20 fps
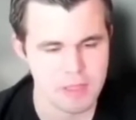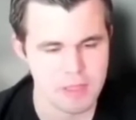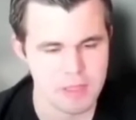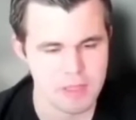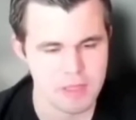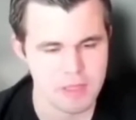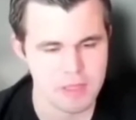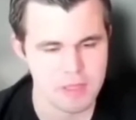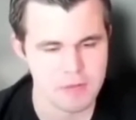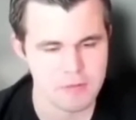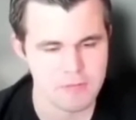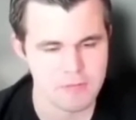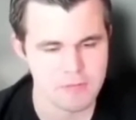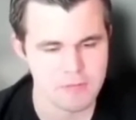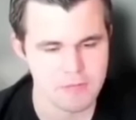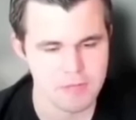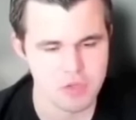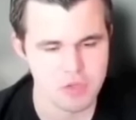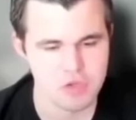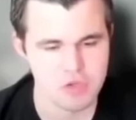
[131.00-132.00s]

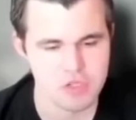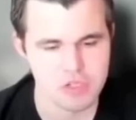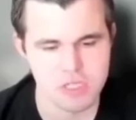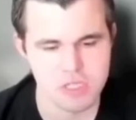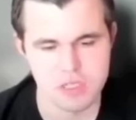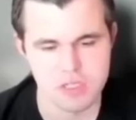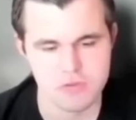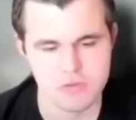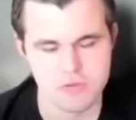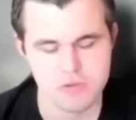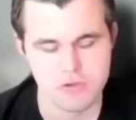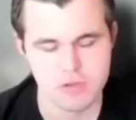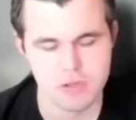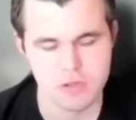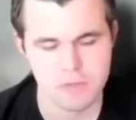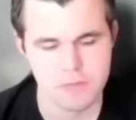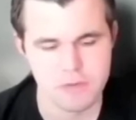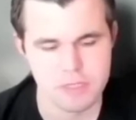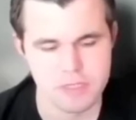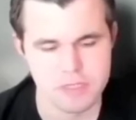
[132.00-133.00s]
in the Ruy
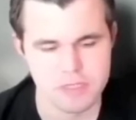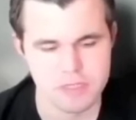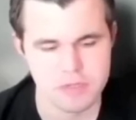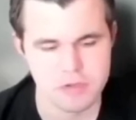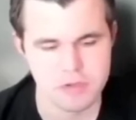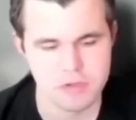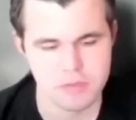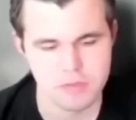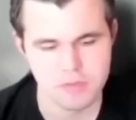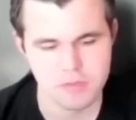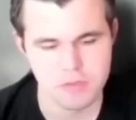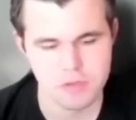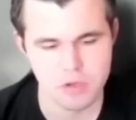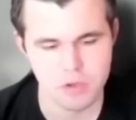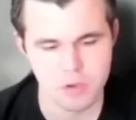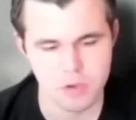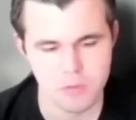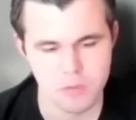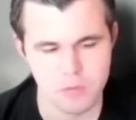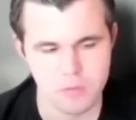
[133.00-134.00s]
Lopez, you
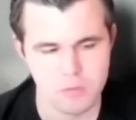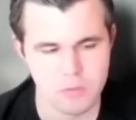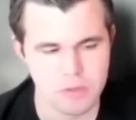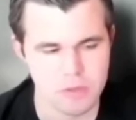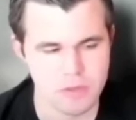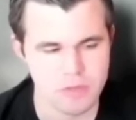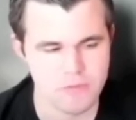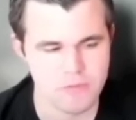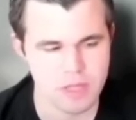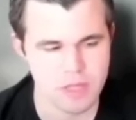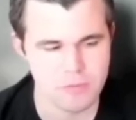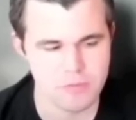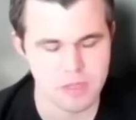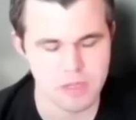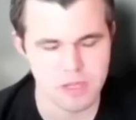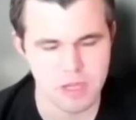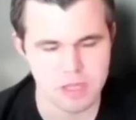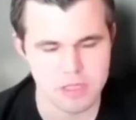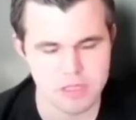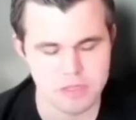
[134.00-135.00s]
develop the
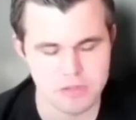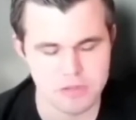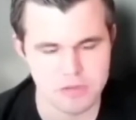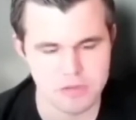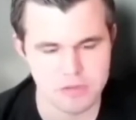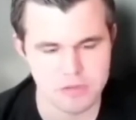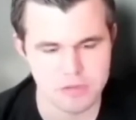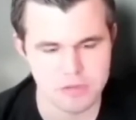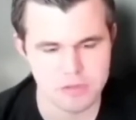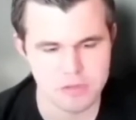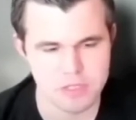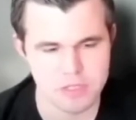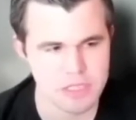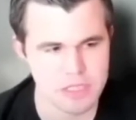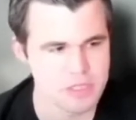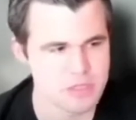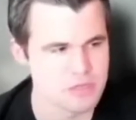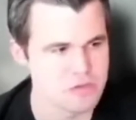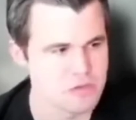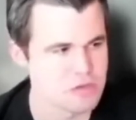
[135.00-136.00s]
knight to
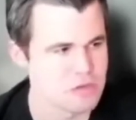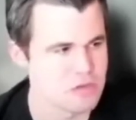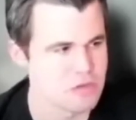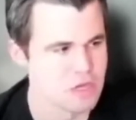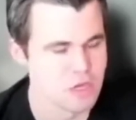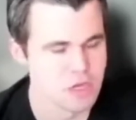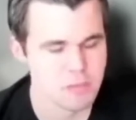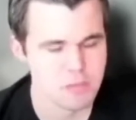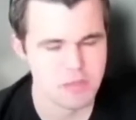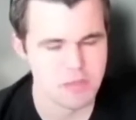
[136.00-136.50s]
d2.